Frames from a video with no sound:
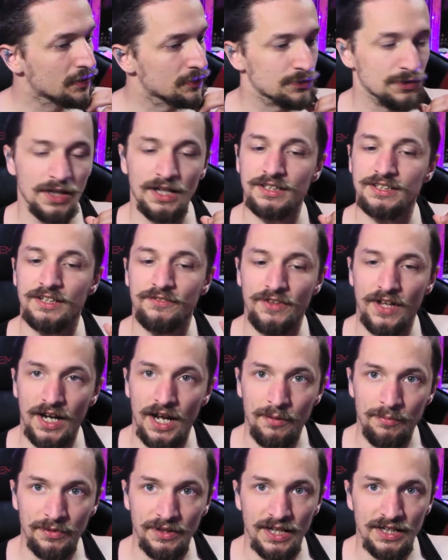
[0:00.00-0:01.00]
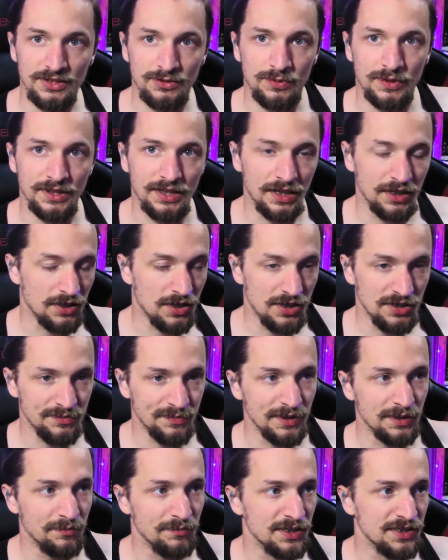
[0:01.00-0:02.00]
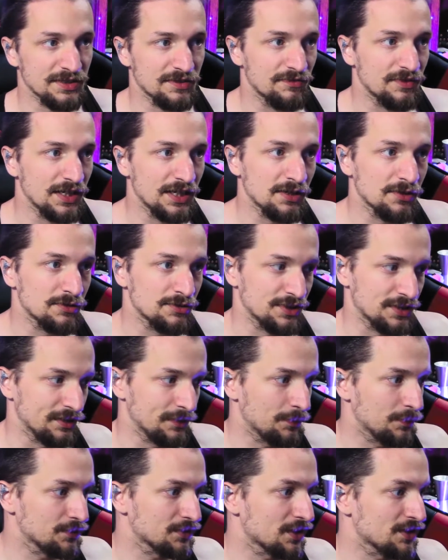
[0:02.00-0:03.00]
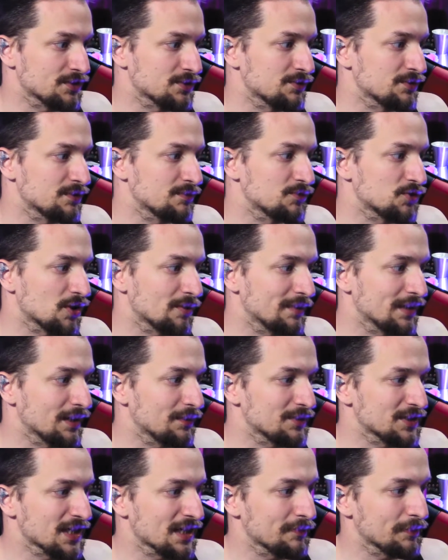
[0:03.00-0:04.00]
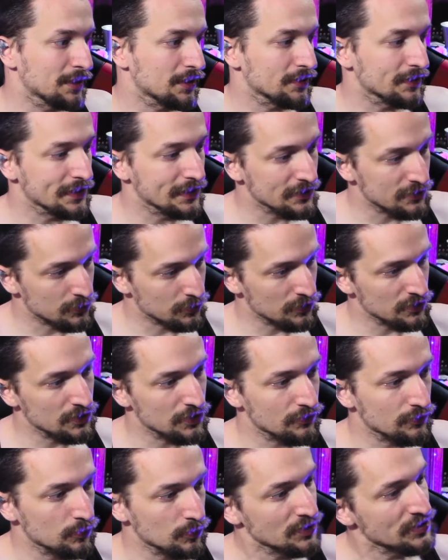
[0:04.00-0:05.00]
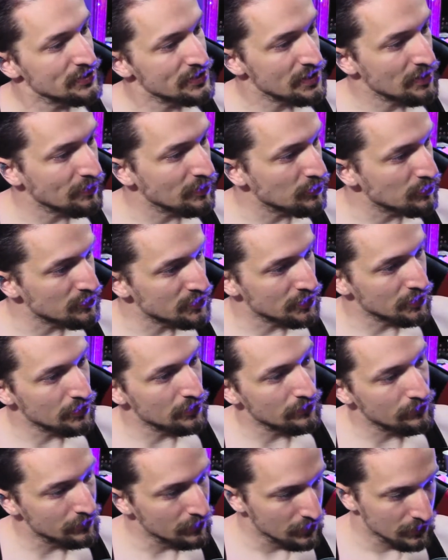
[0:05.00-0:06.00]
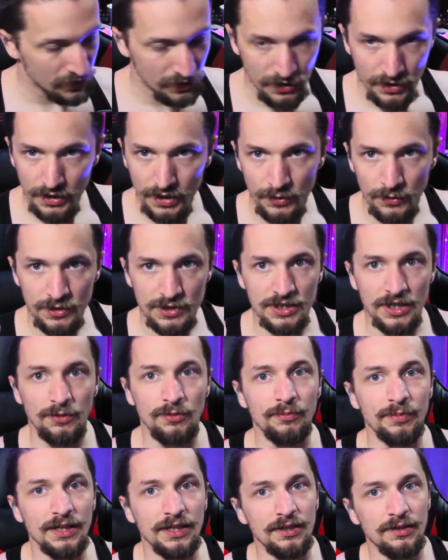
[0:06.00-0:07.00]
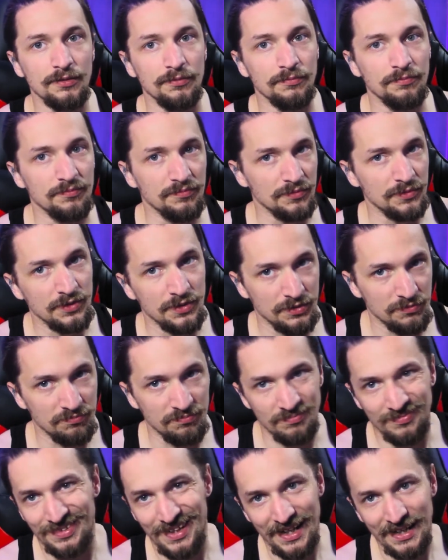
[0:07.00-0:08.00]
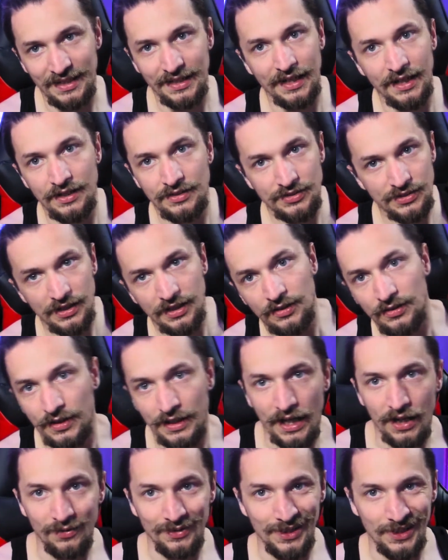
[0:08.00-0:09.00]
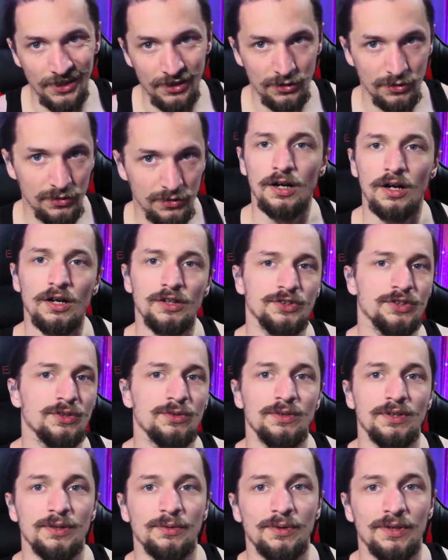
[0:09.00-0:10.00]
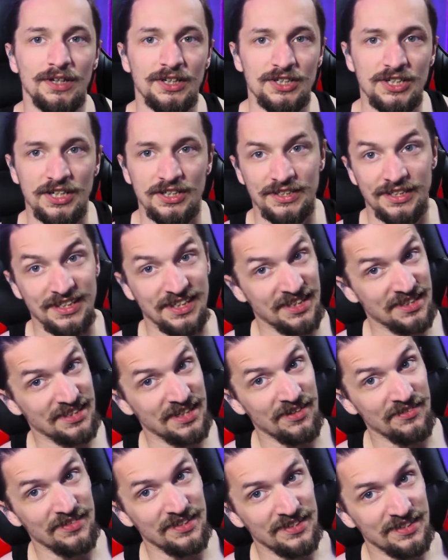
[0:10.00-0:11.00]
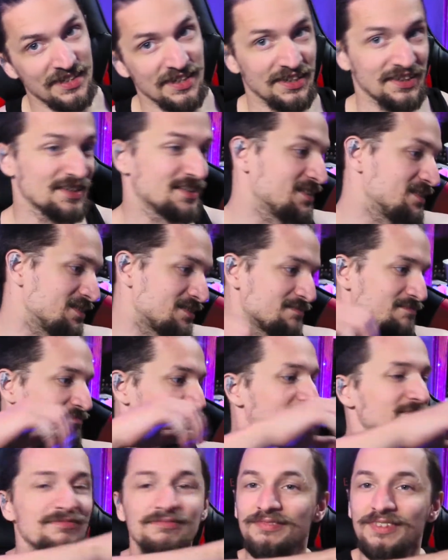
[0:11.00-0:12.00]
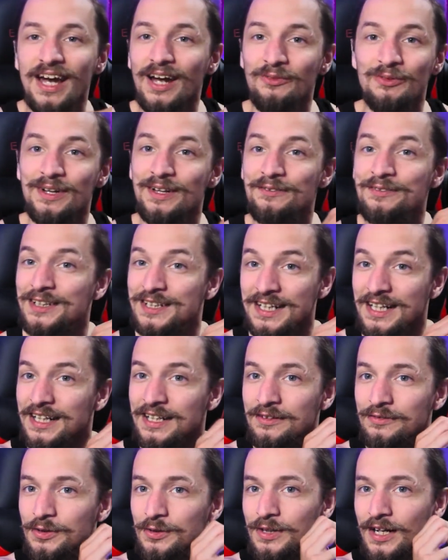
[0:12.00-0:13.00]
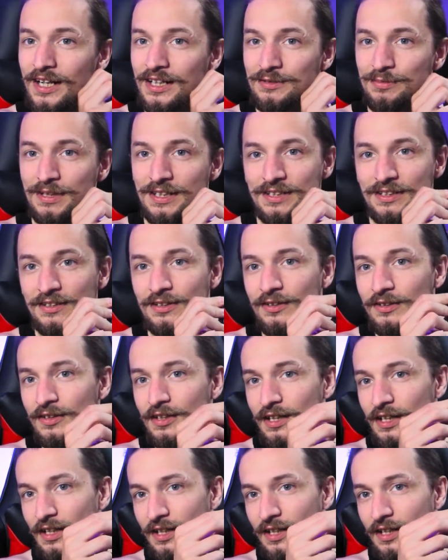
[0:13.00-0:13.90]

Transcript: There's a lot of stuff that happened last week that it caused me to miss videos, and there was also some drama that was happening on the Discord server, which has now been resolved, which I will be, I guess, airing out here. Also, I really wanted a chance to test out this thing. This is not relevant to any of you guys, but it's a little